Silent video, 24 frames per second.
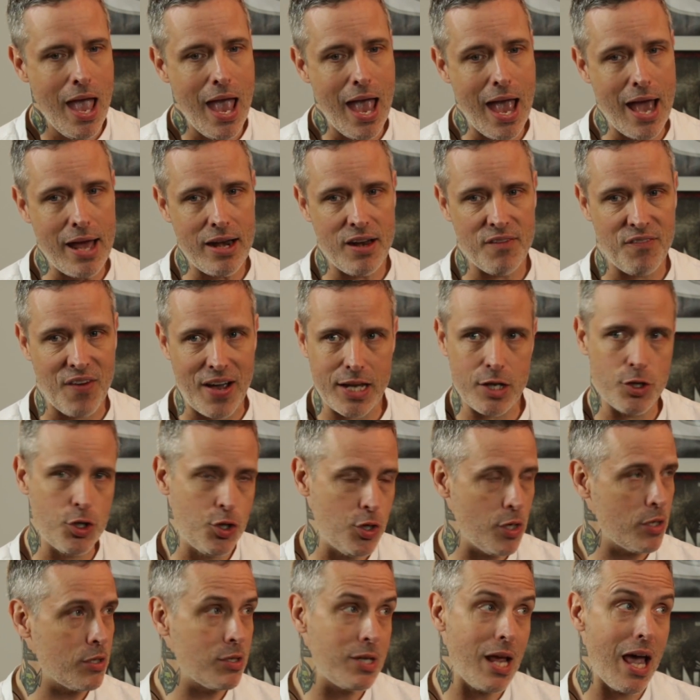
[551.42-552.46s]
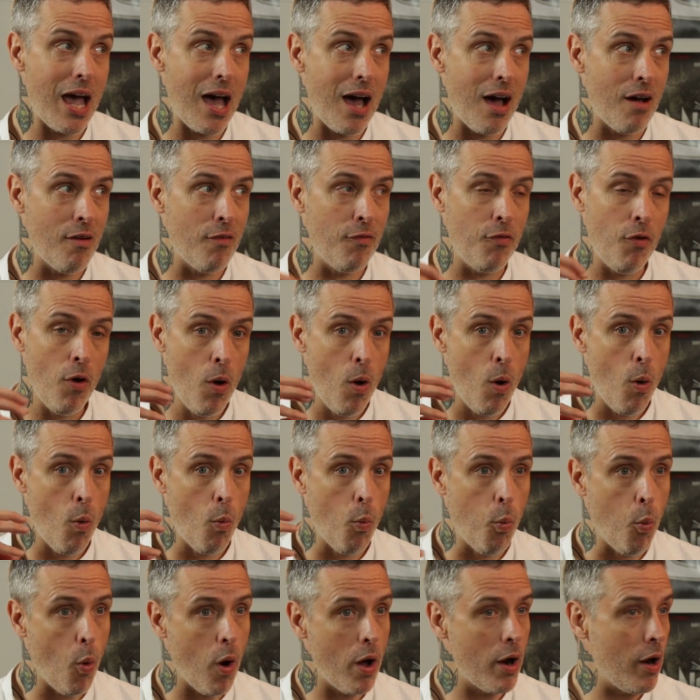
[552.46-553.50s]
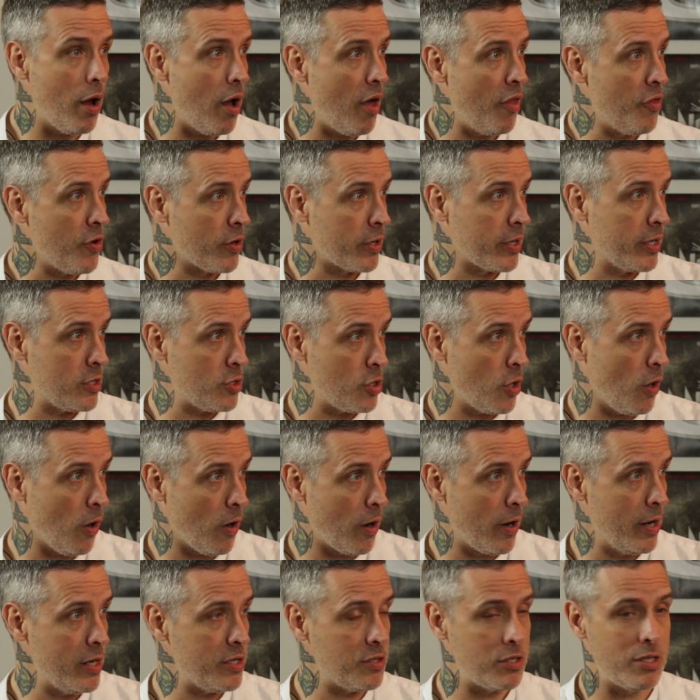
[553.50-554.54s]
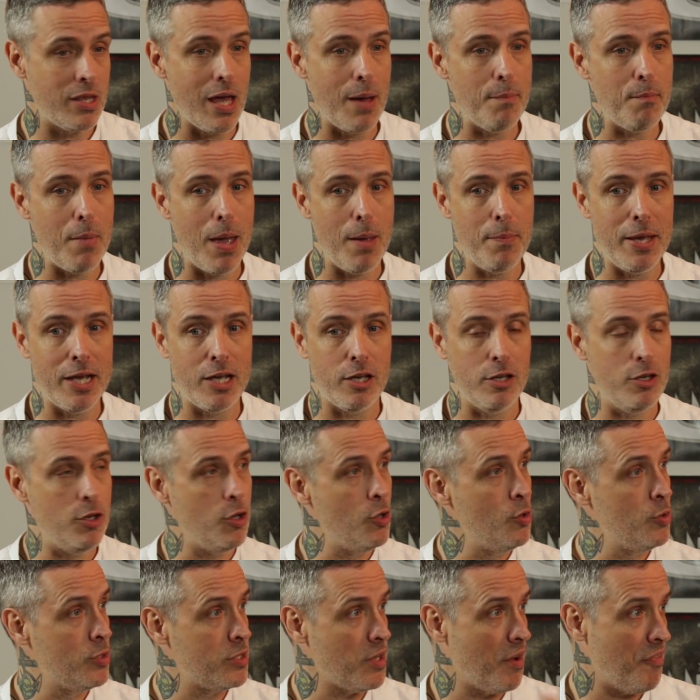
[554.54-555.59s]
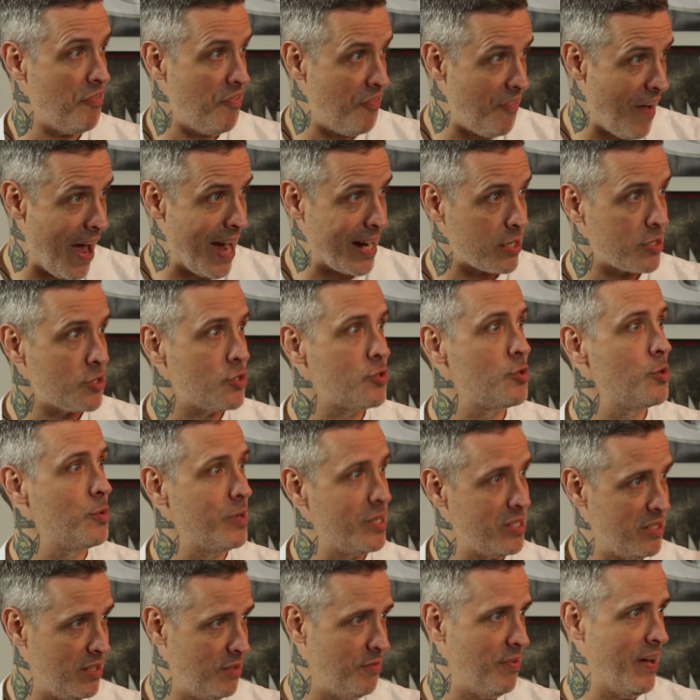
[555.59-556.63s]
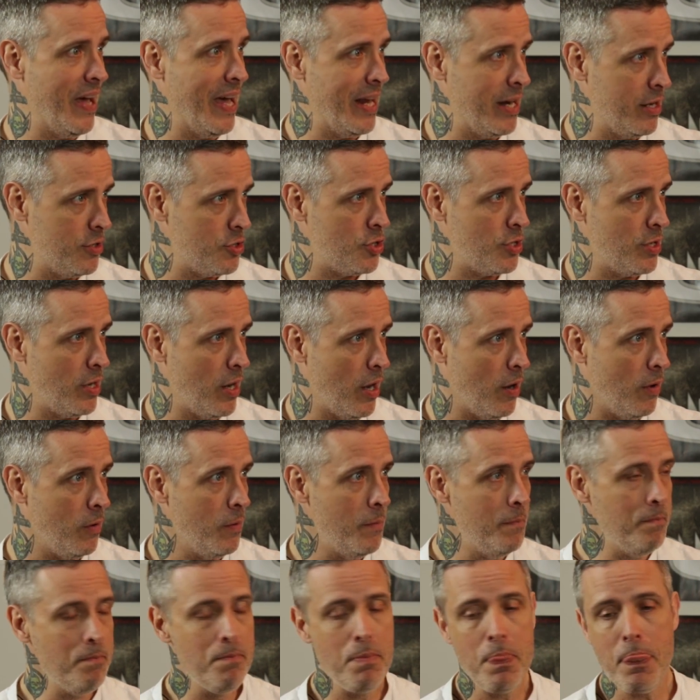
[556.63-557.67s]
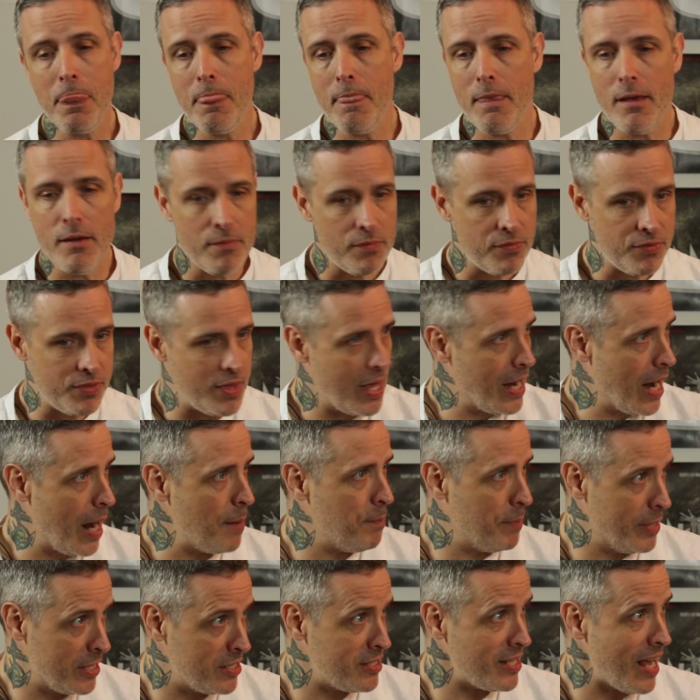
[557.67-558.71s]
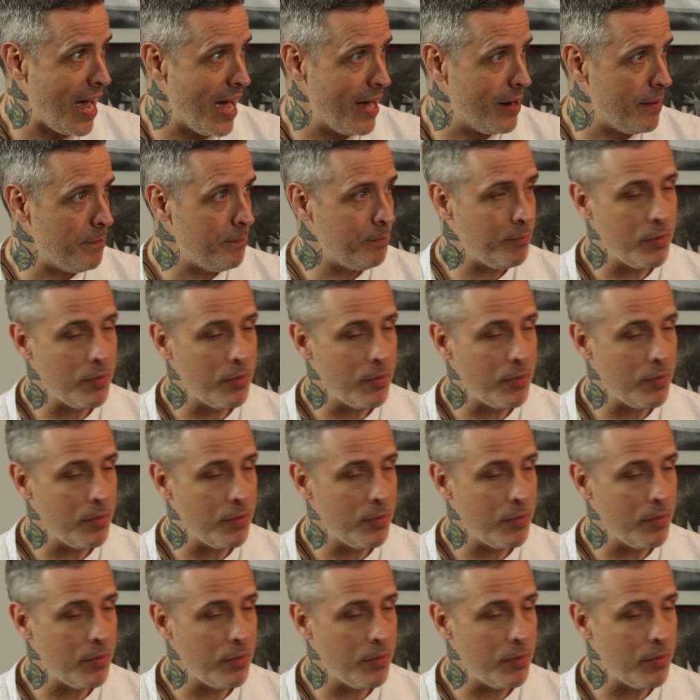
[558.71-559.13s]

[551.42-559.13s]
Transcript: And if I could just have one other guitarist that maybe could use effects to his advantage, then I'd be set.